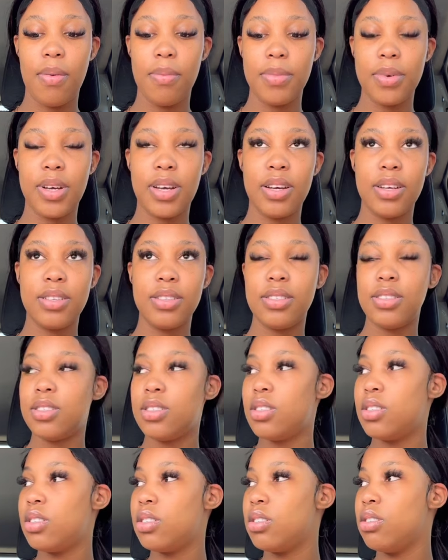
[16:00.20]

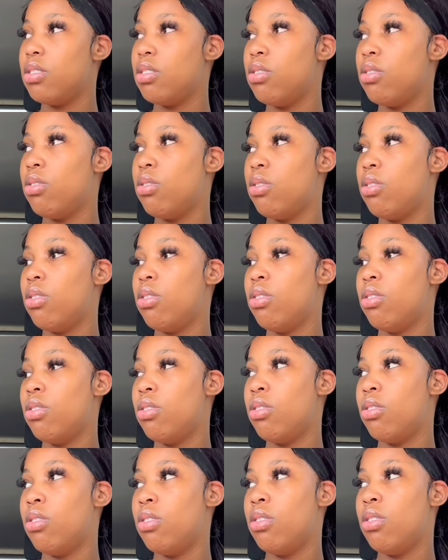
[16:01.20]
because you know,
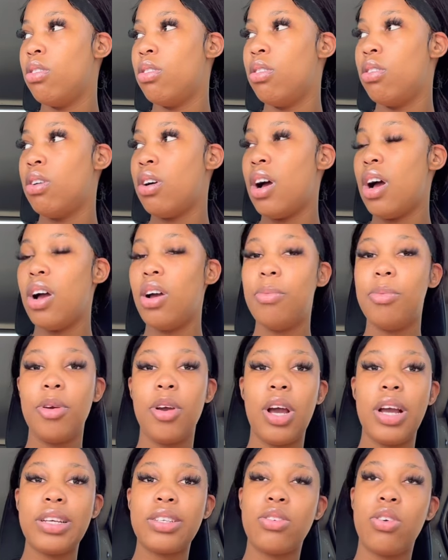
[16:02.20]
I hope you
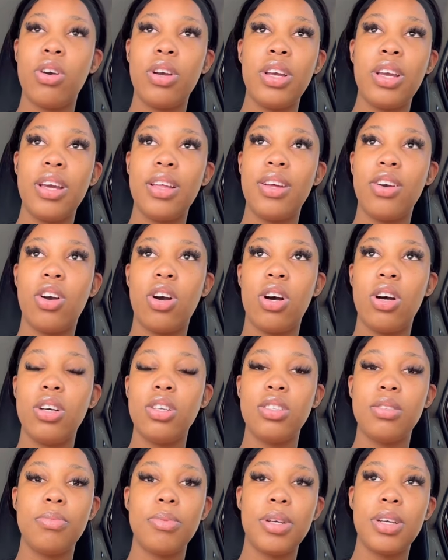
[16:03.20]
guys can't hear the
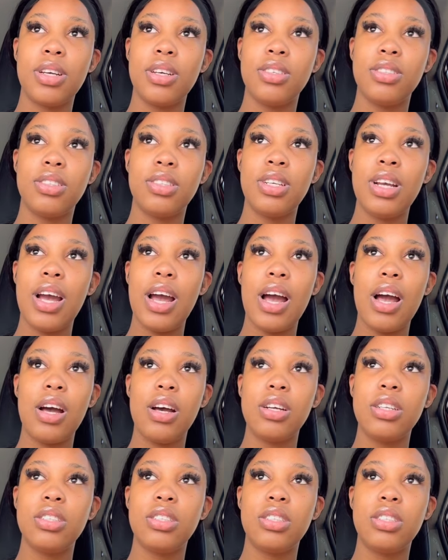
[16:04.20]
cars, because
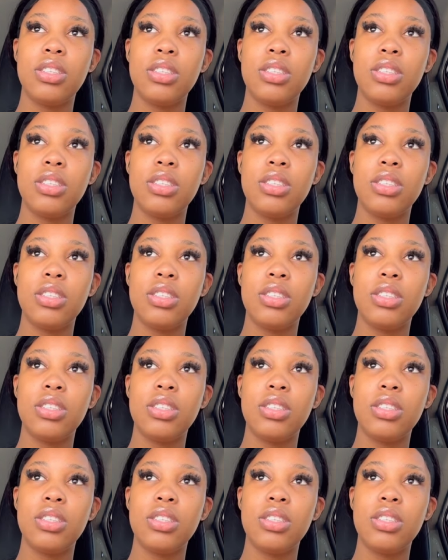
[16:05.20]
shout.